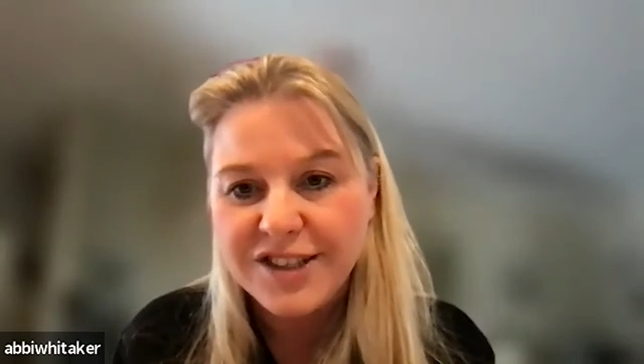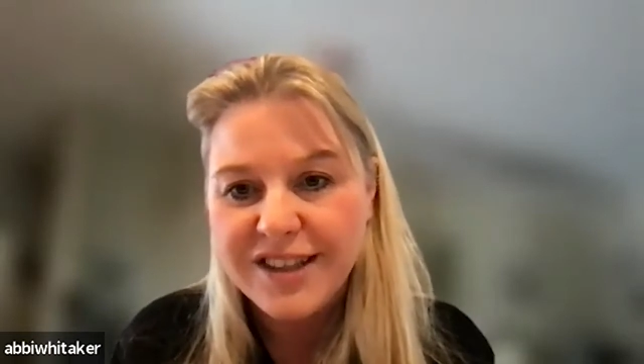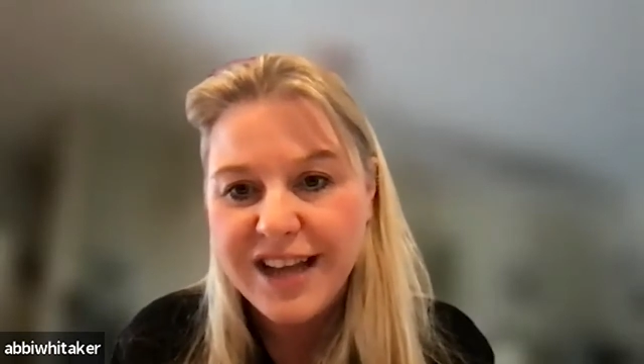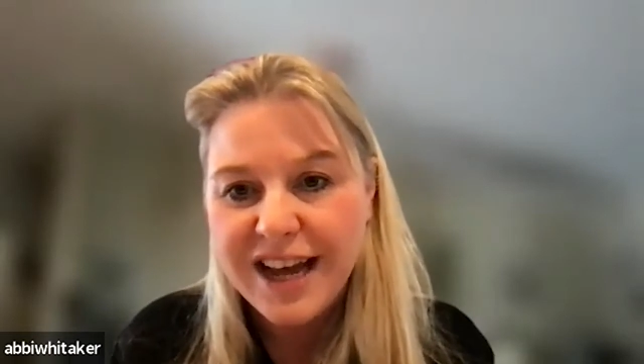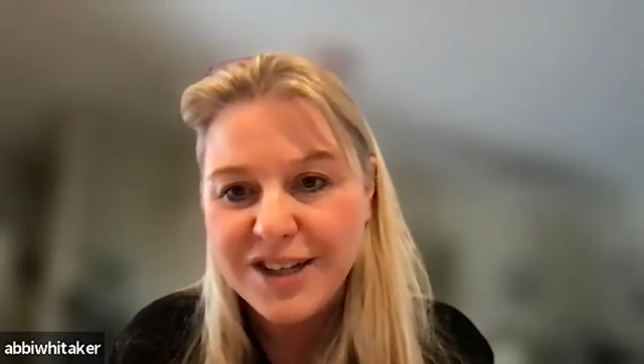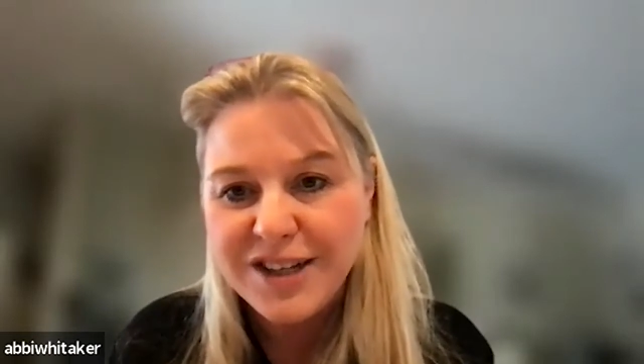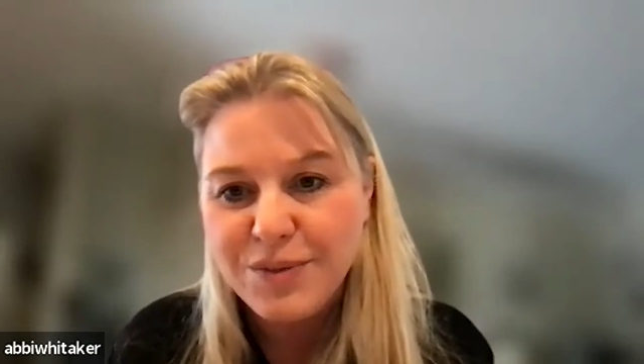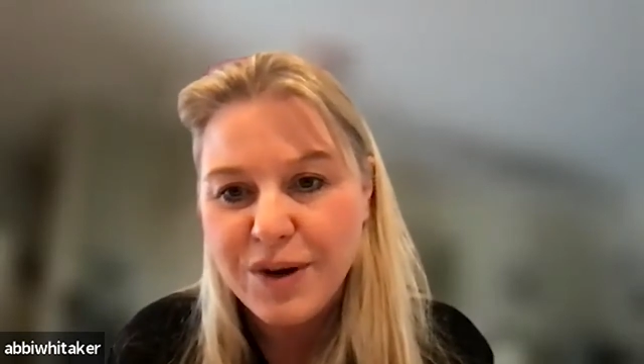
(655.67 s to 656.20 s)
And
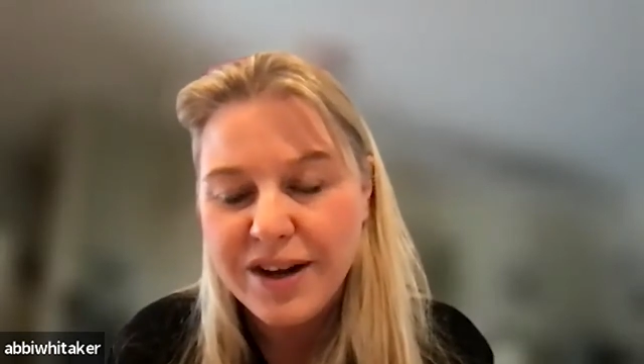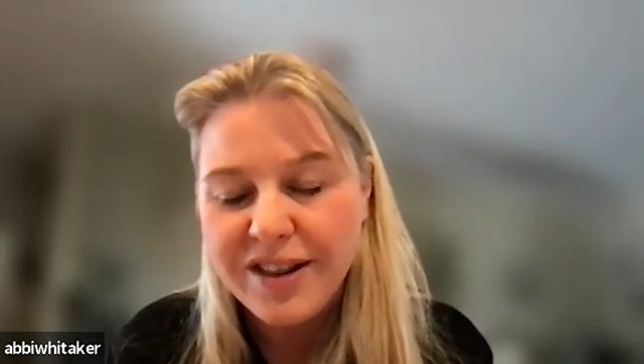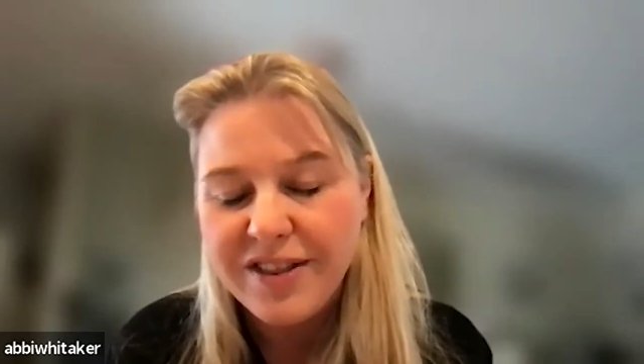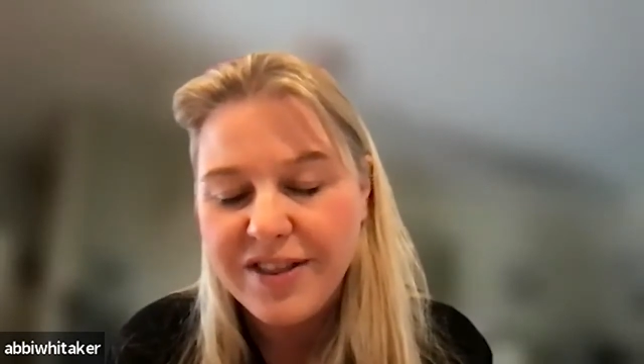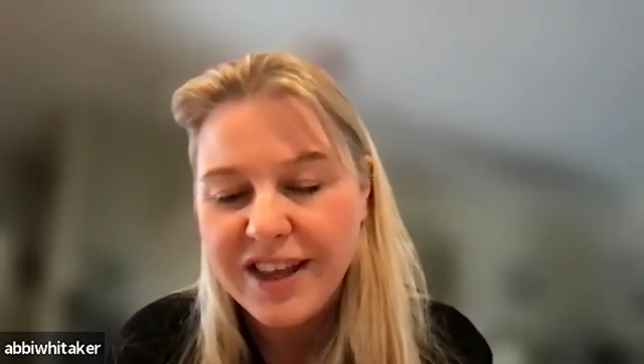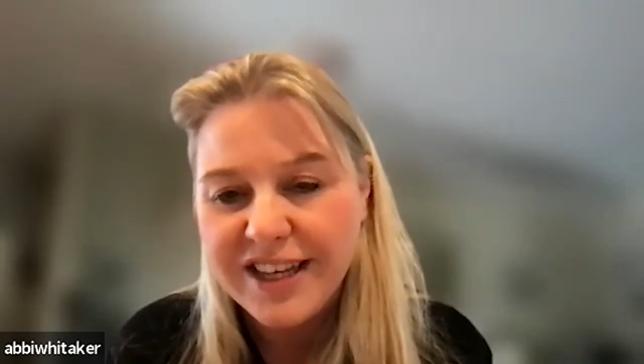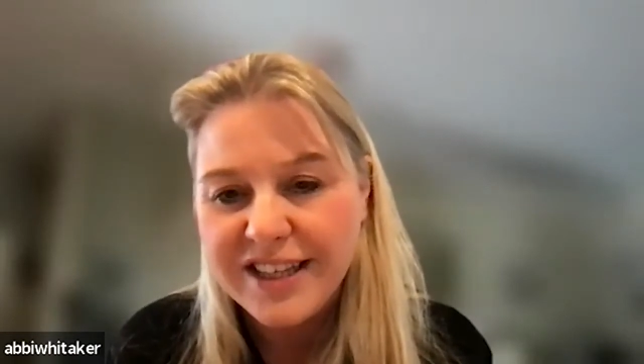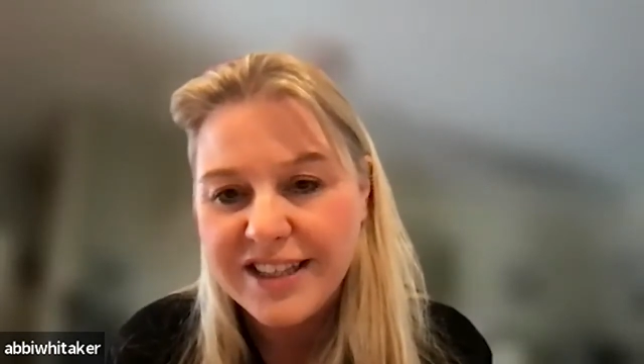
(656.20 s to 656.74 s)
that is one of the
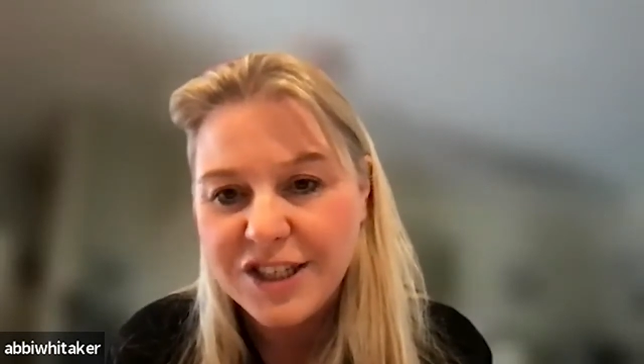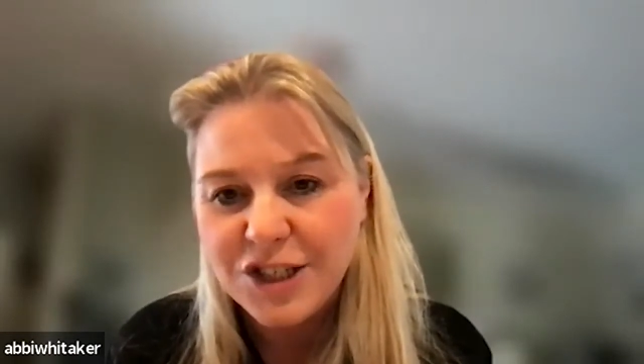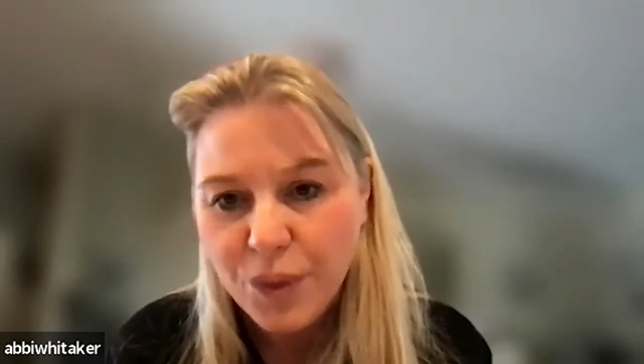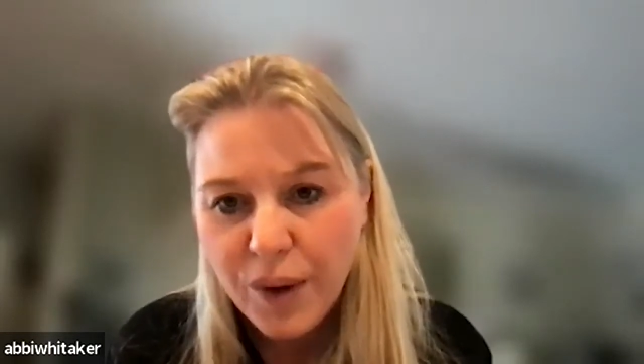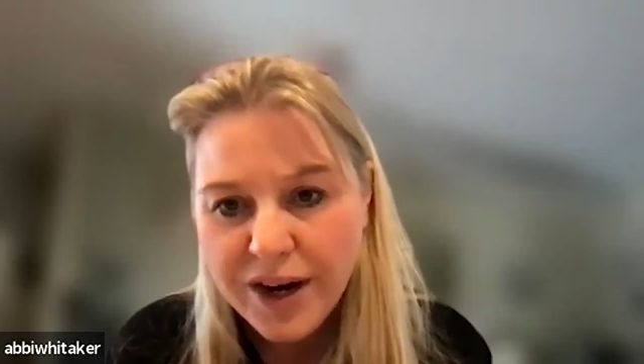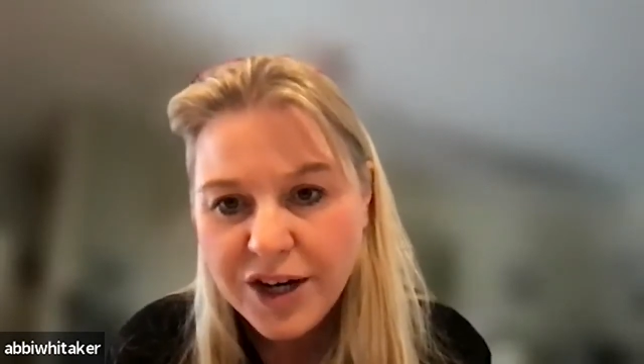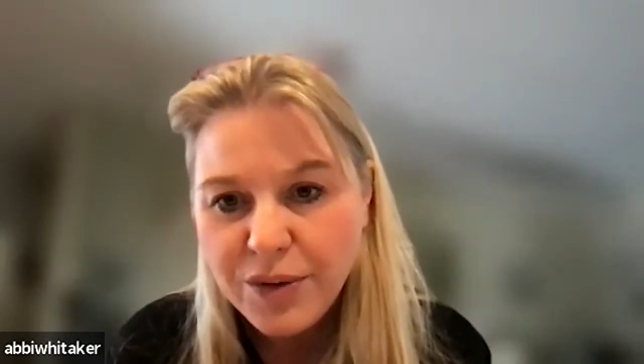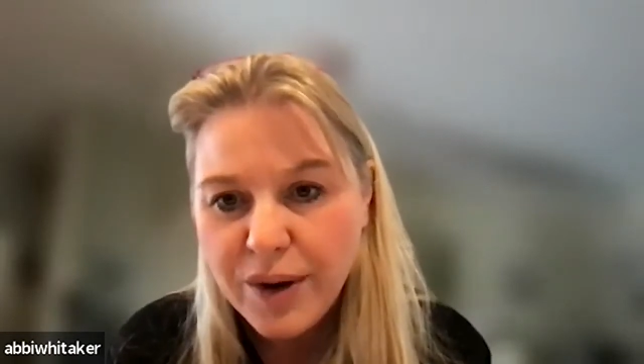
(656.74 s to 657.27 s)
things in
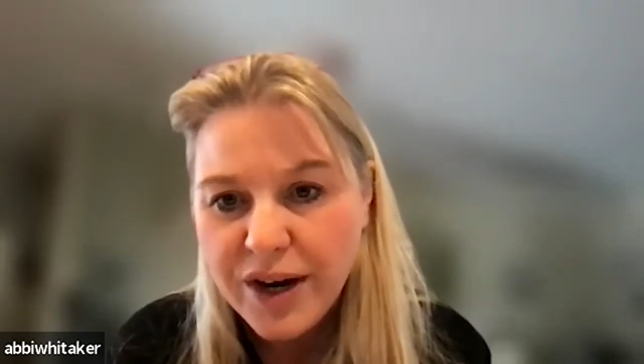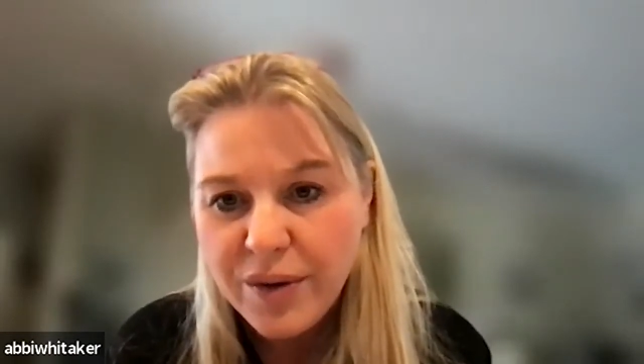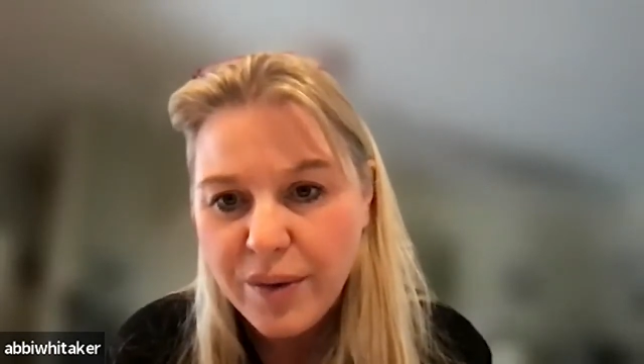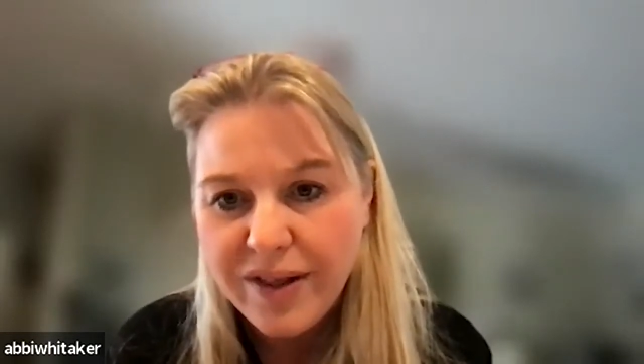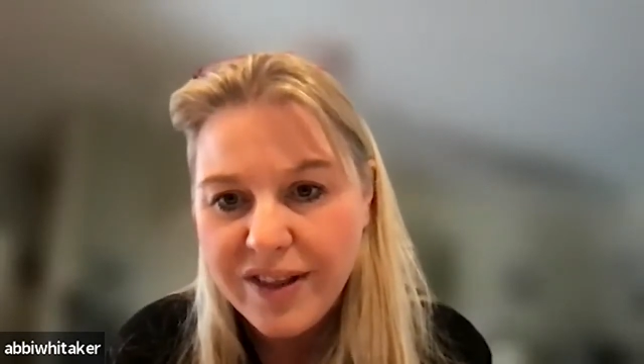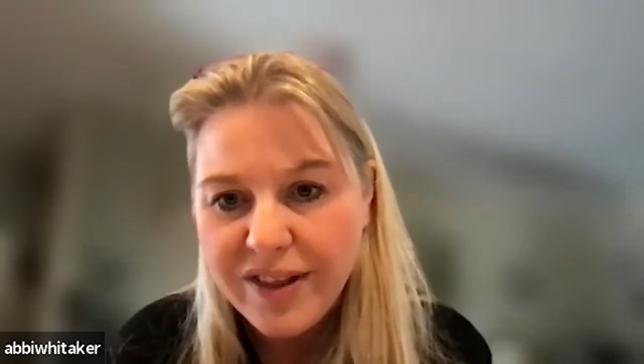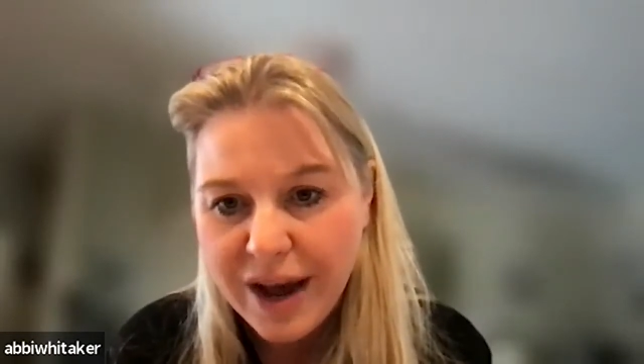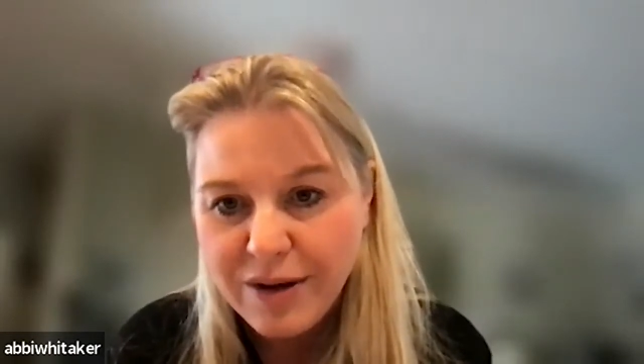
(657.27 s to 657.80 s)

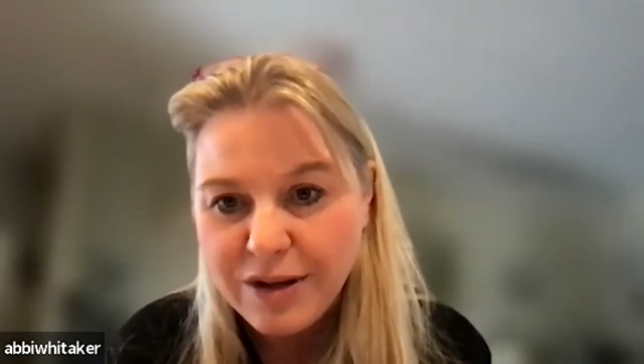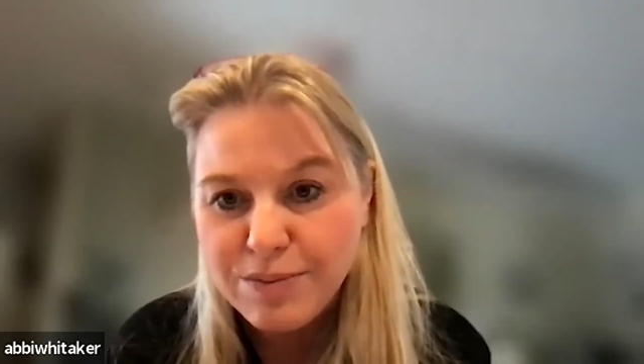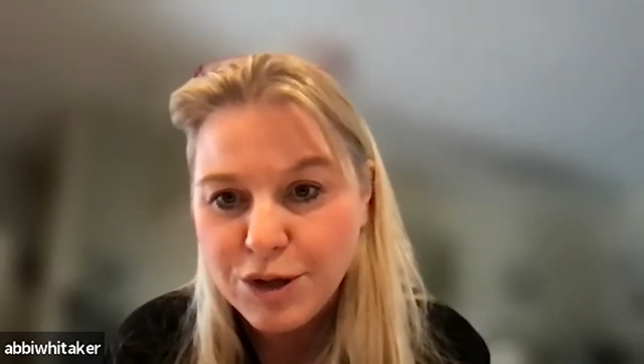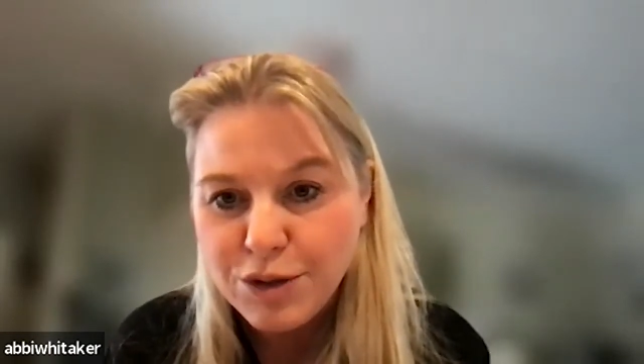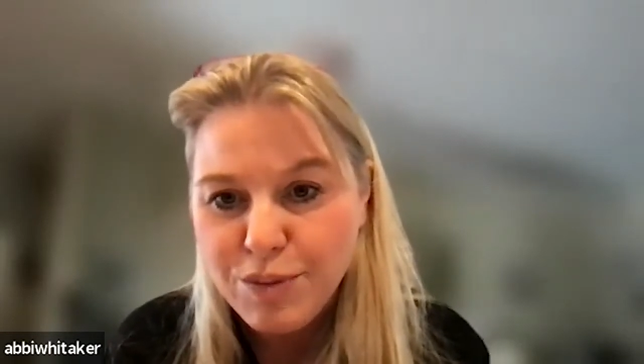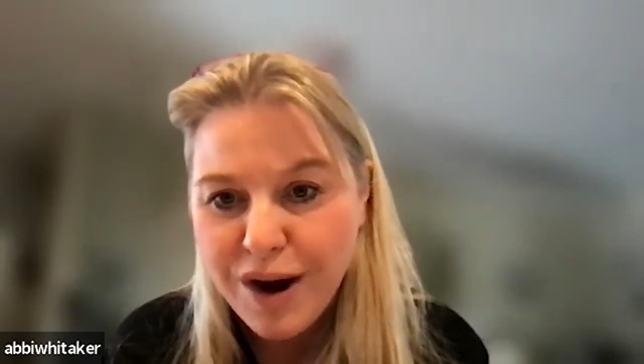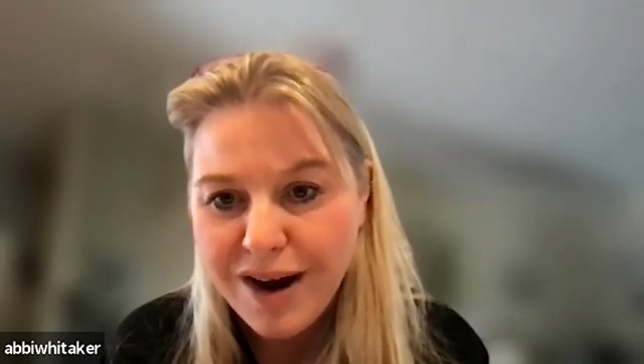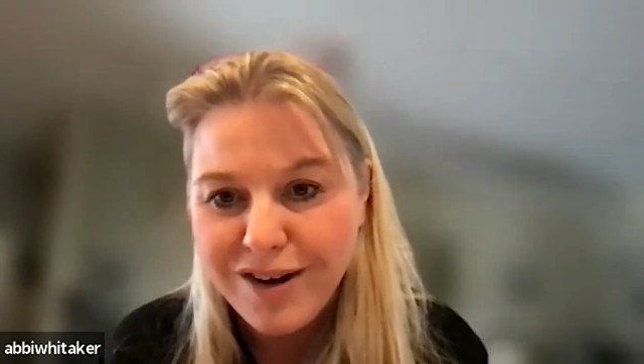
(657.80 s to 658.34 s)
2021 that I was
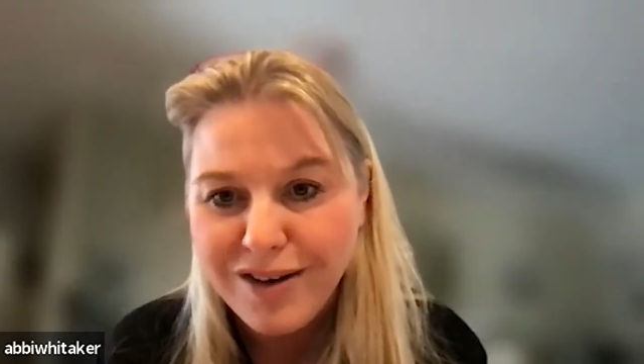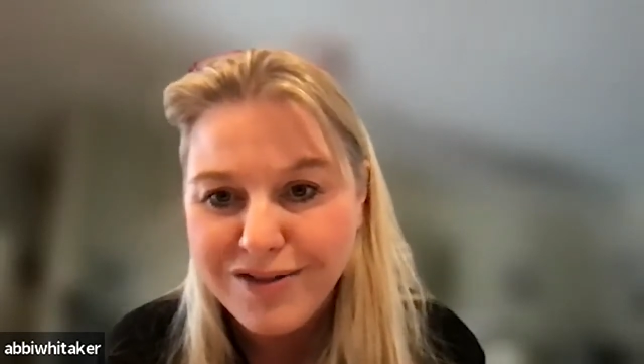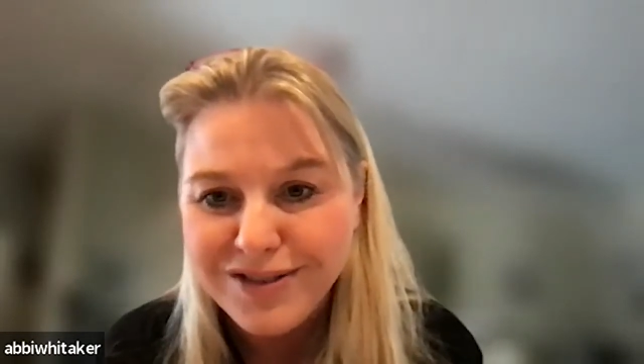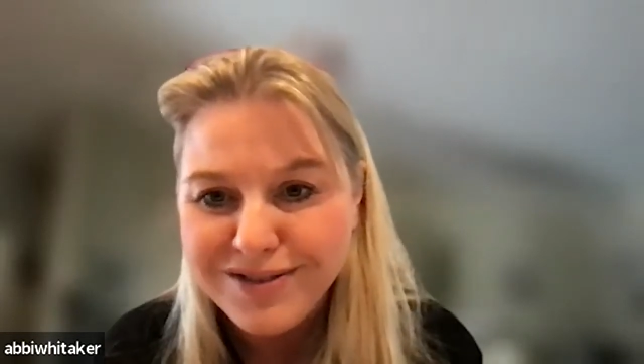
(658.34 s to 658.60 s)
most proud of.